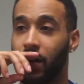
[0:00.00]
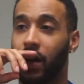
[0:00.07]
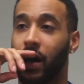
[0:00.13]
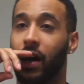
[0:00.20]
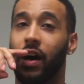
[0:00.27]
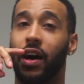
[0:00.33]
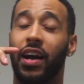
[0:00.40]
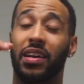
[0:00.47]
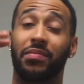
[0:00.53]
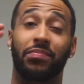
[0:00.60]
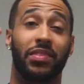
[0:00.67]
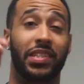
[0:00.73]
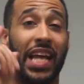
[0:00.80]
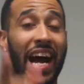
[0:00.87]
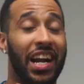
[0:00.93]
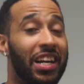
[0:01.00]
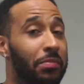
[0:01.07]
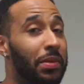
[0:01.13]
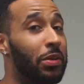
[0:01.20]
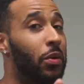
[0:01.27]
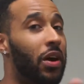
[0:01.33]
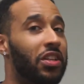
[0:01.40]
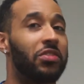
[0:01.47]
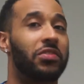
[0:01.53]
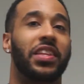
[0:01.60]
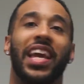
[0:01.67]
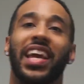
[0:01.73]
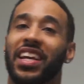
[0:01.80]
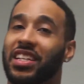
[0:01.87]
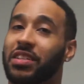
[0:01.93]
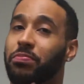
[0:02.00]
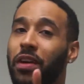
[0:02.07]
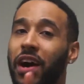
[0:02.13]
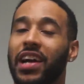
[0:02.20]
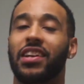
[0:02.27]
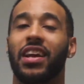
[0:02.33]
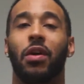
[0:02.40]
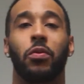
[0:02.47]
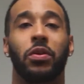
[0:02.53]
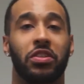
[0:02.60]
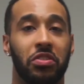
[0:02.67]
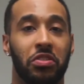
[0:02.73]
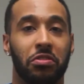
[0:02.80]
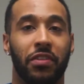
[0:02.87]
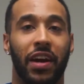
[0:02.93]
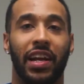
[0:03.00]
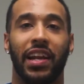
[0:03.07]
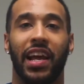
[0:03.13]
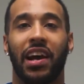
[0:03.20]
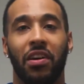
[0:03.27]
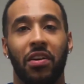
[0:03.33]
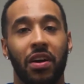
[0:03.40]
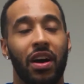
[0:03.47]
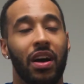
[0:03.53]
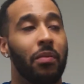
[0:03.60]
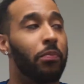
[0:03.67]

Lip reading: not going to be what you think. It's probably not what you do right now.